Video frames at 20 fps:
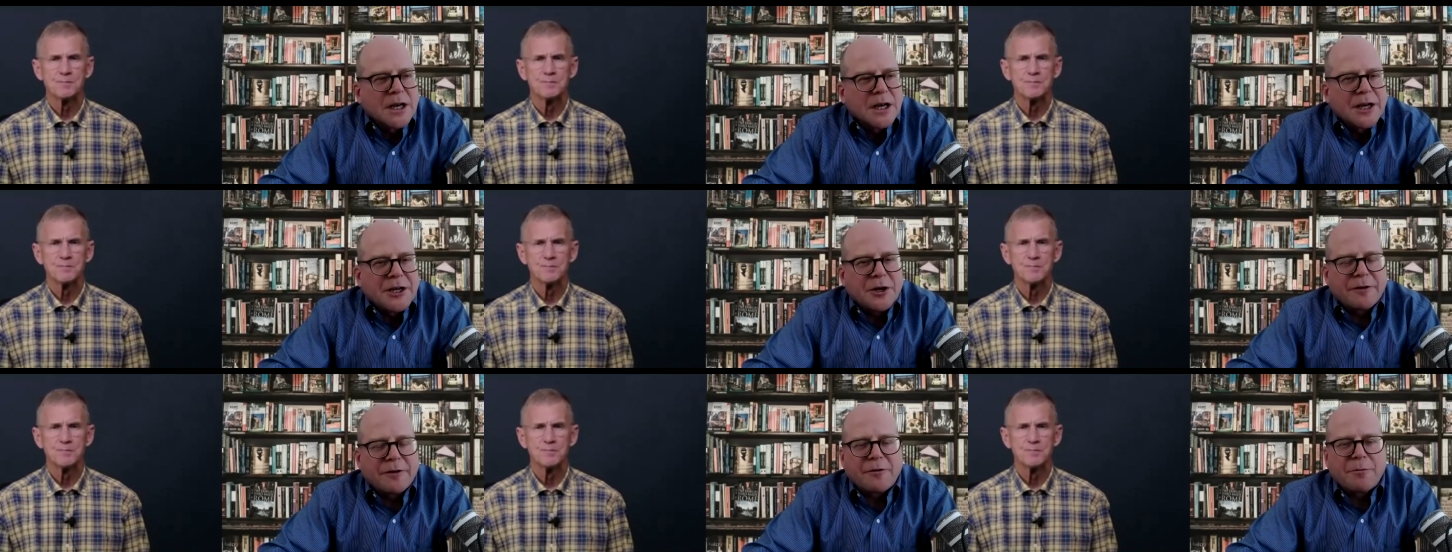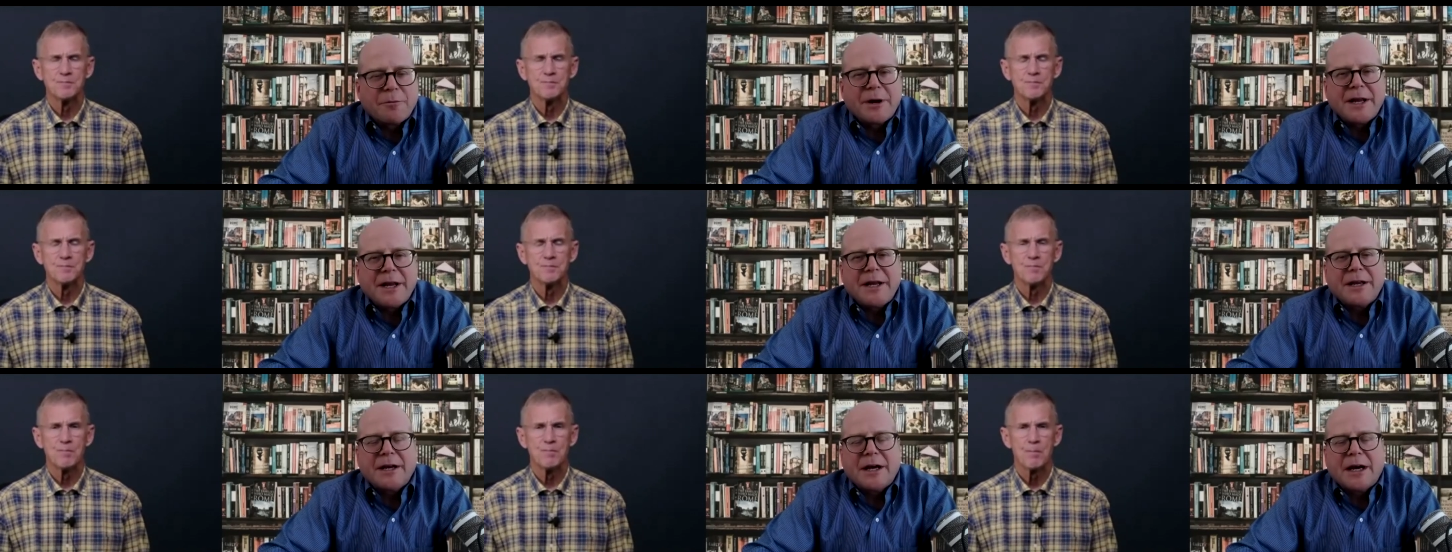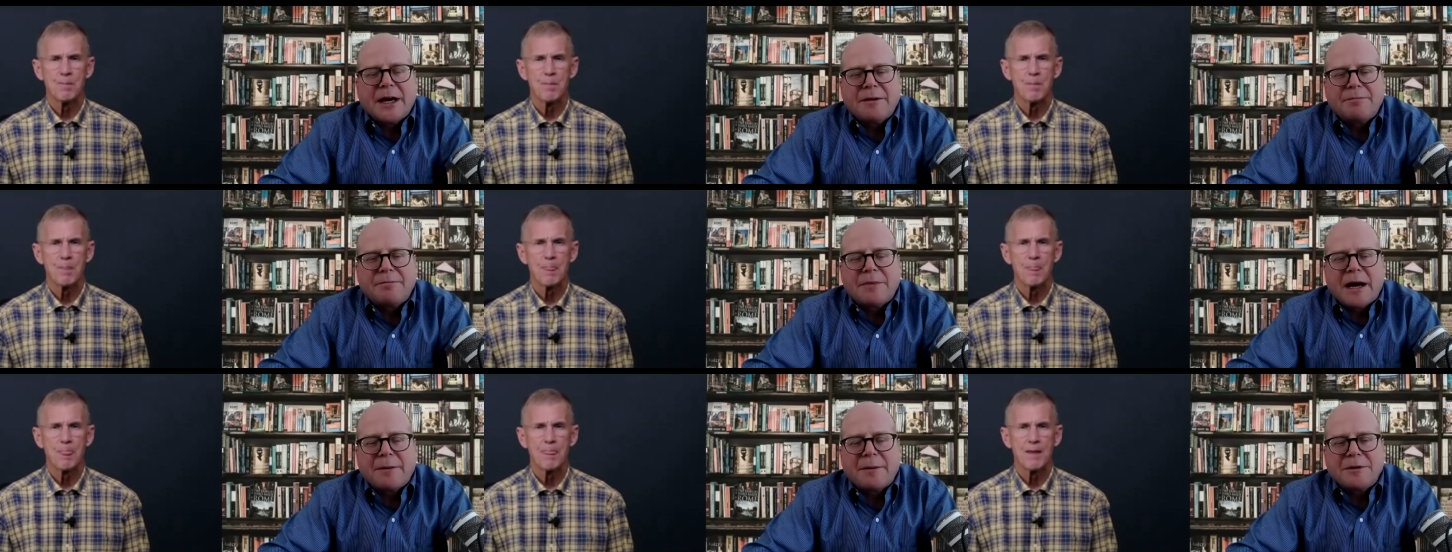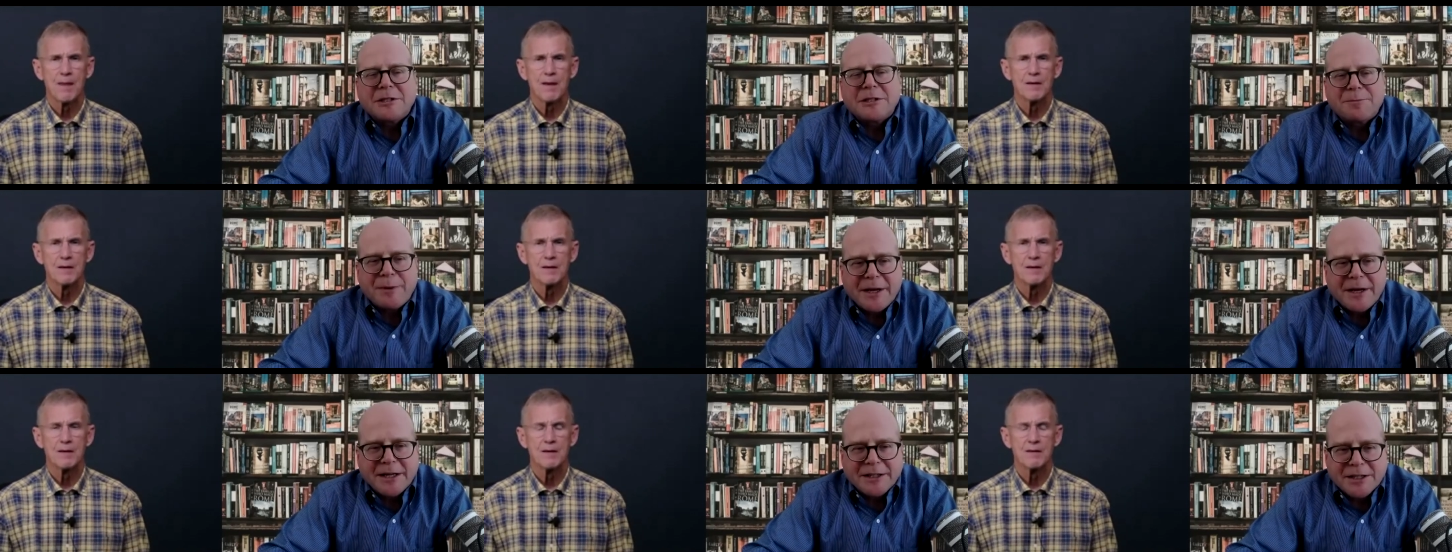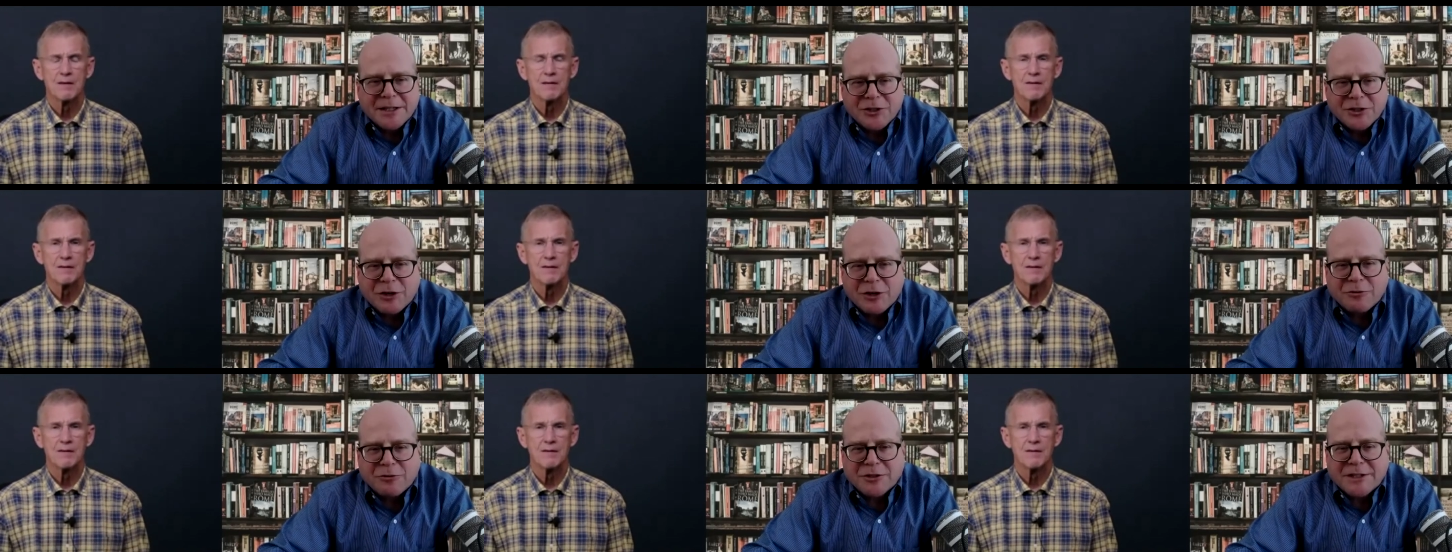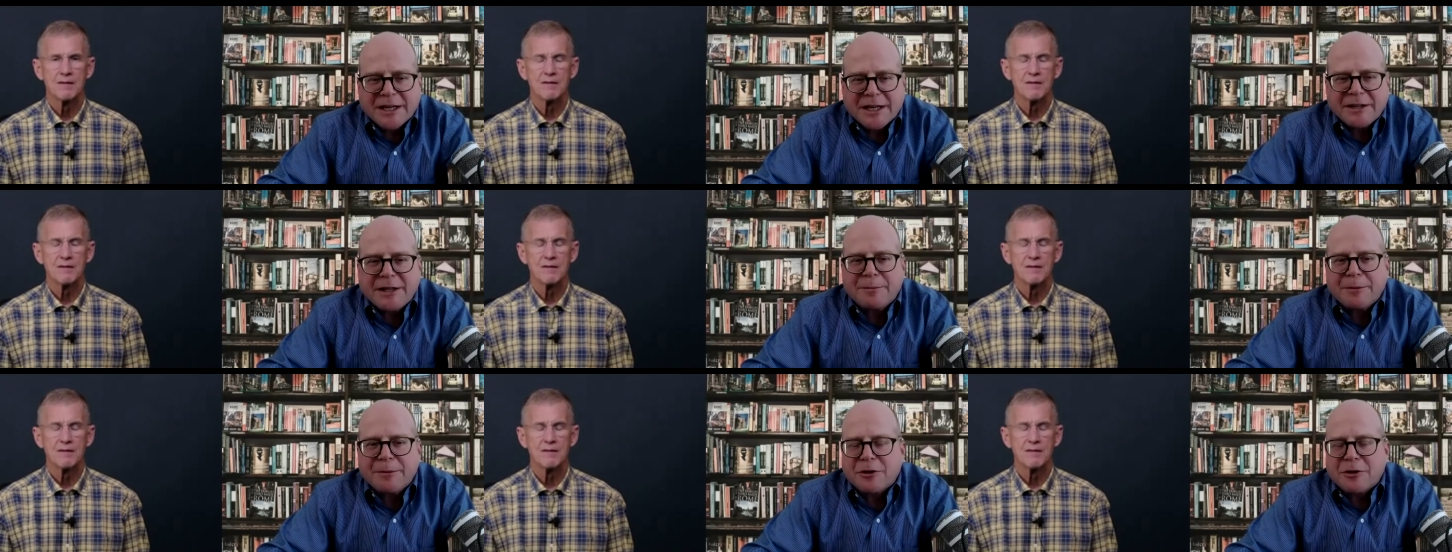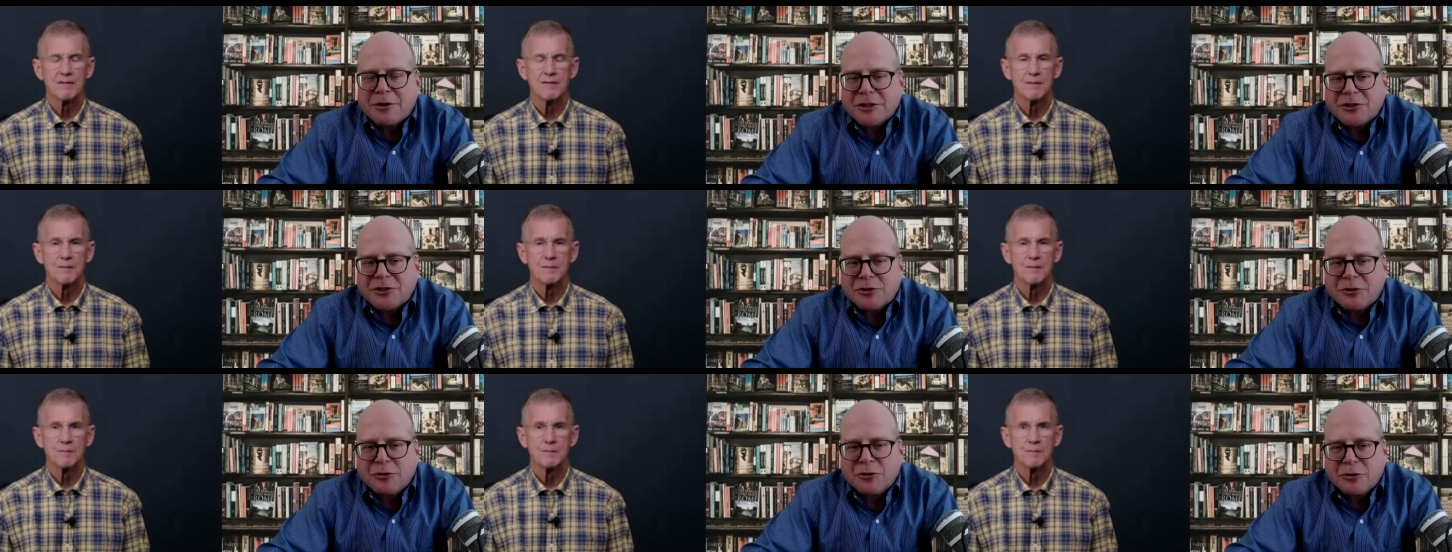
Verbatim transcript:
Speaker 1: you know, everybody, uh, I've been speaking to General Stanley McChrystal,